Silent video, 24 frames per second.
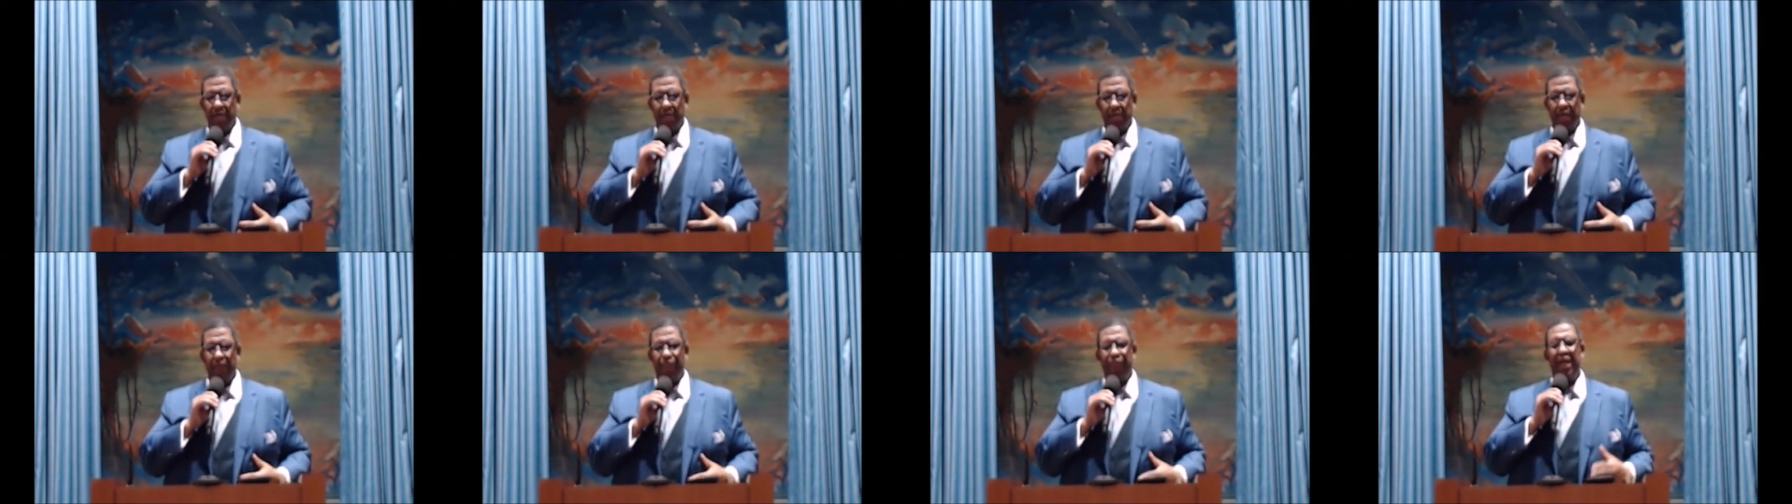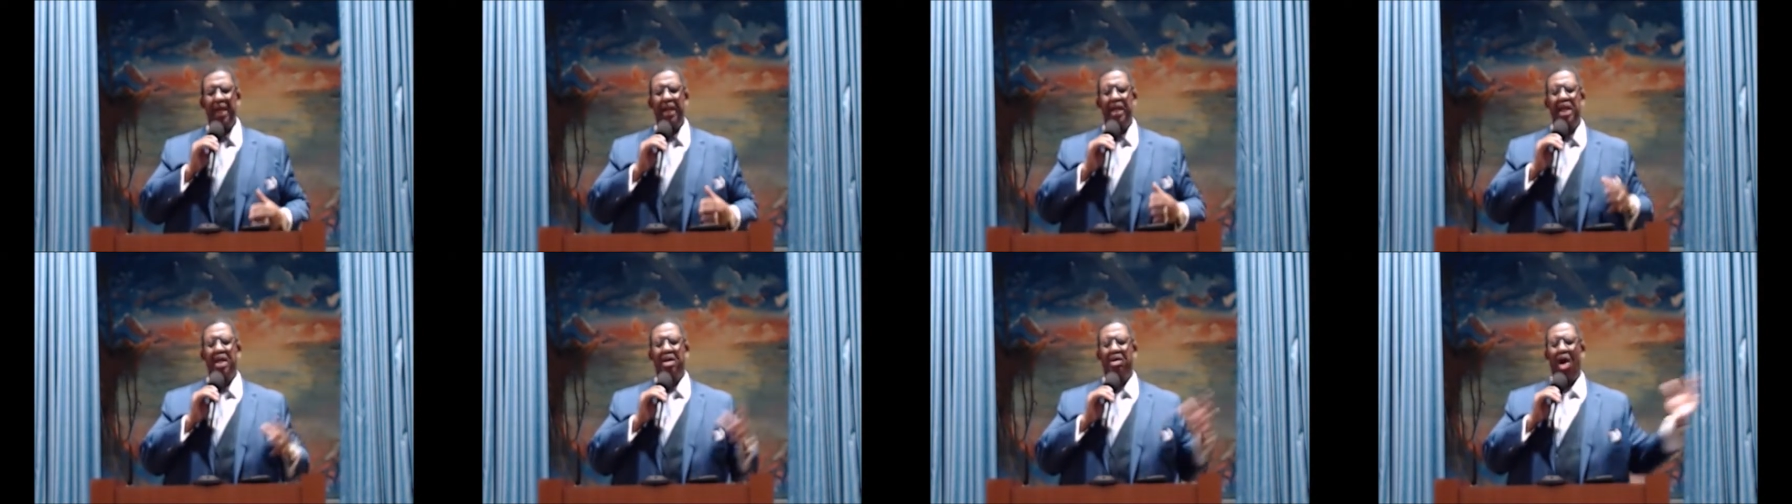And
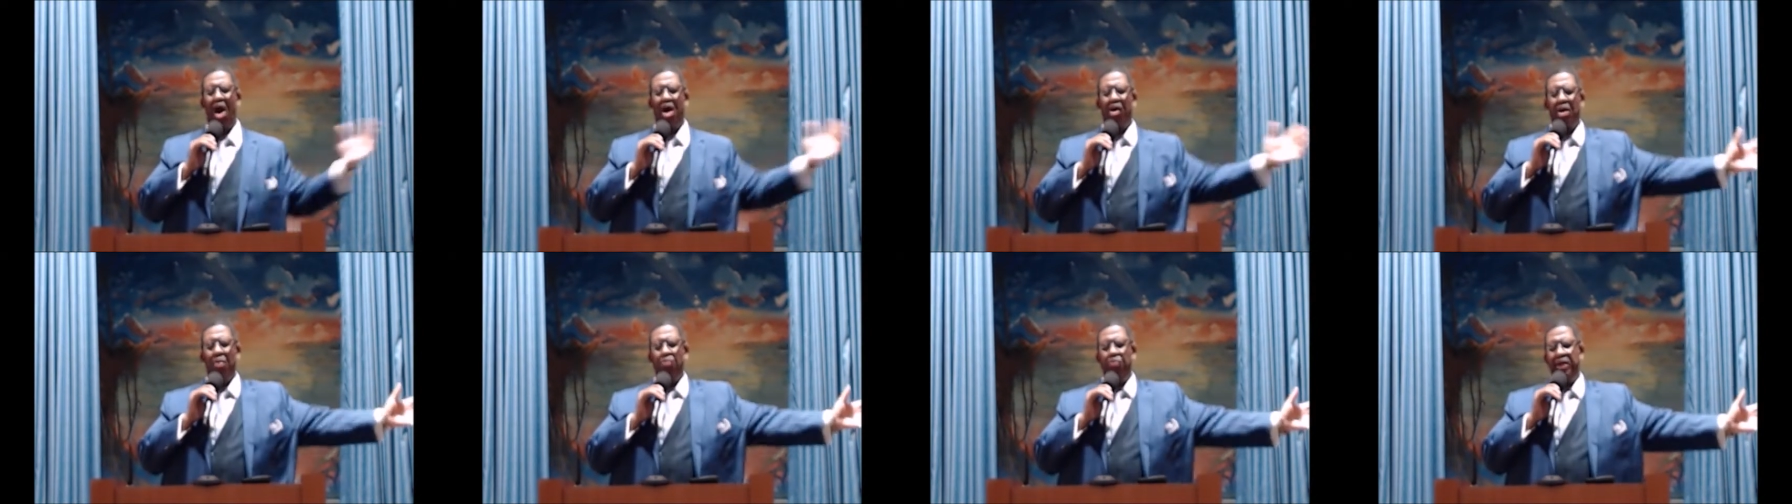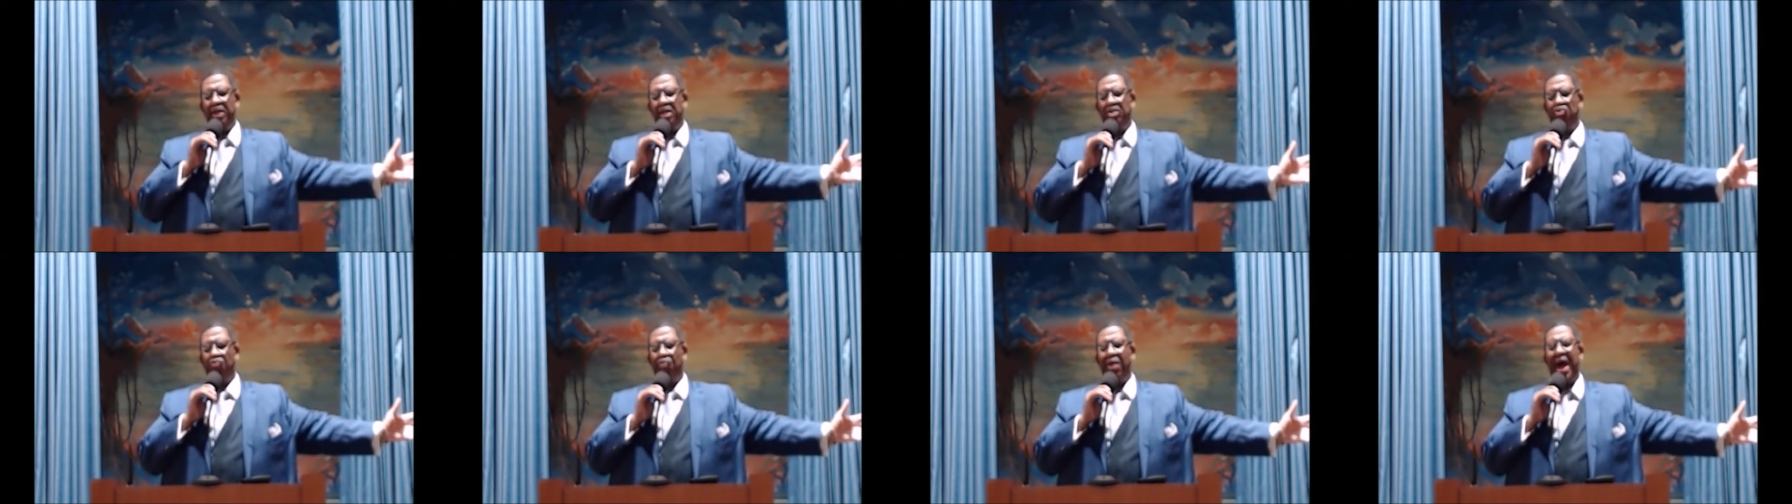then he caught up with
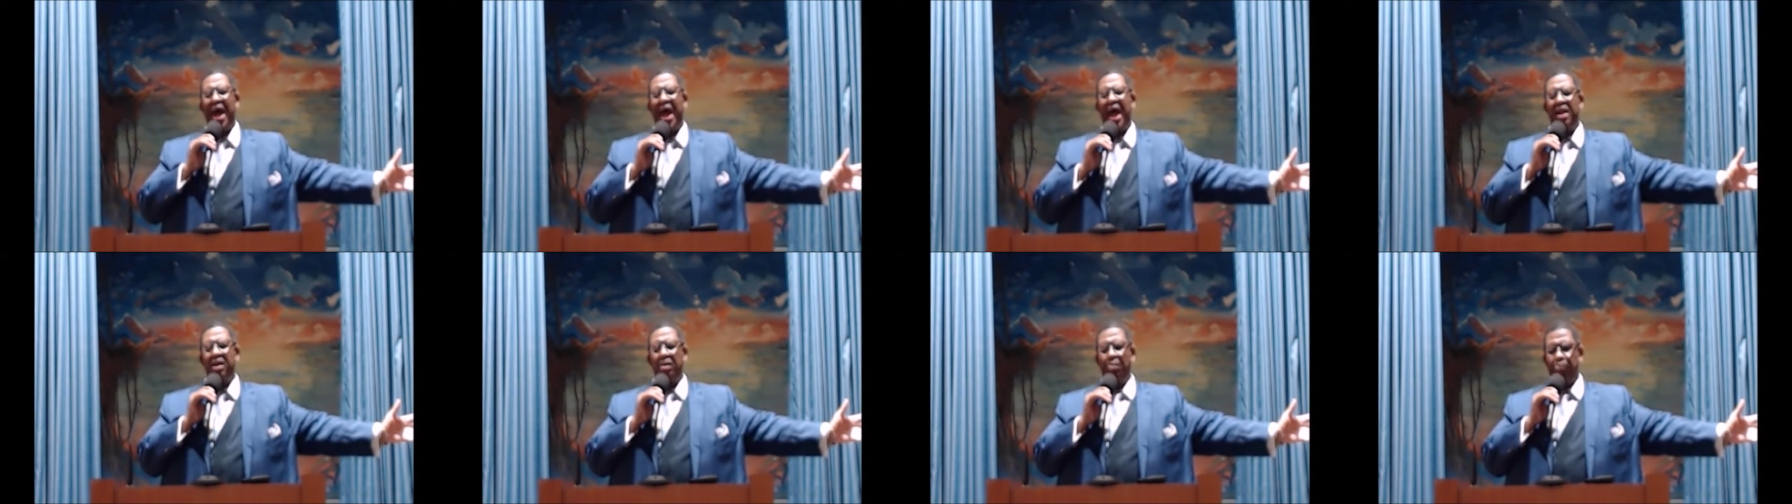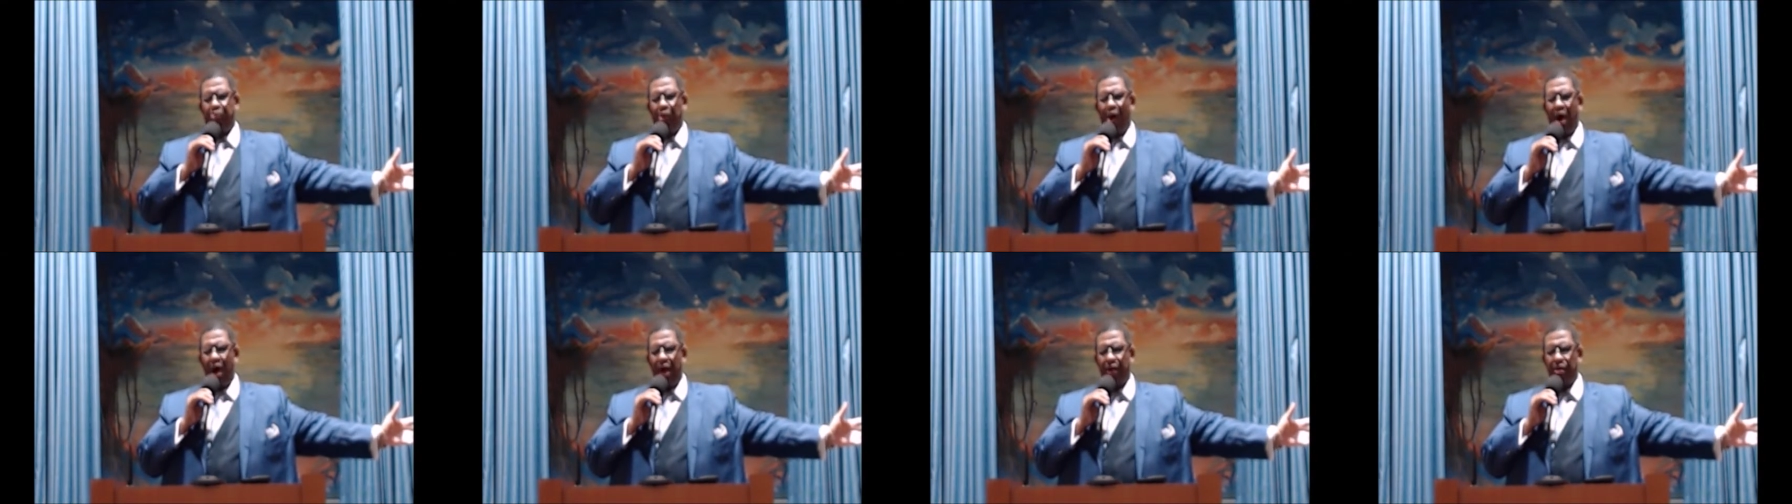his riding
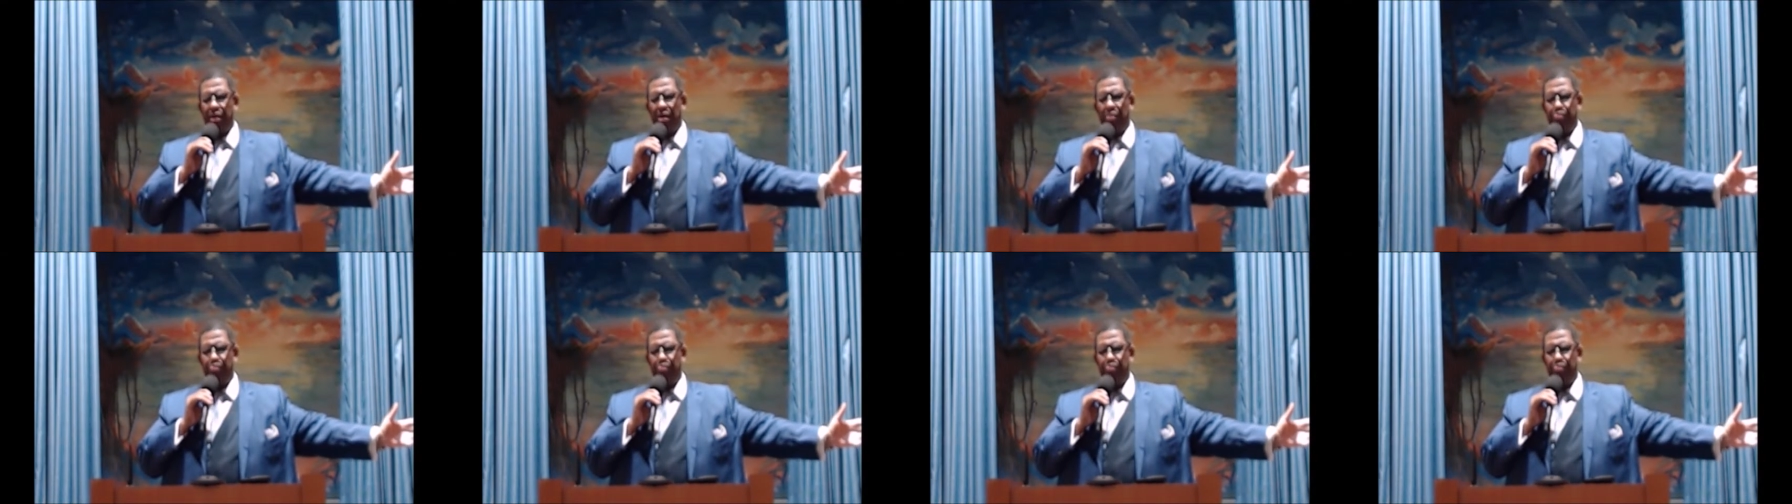partner,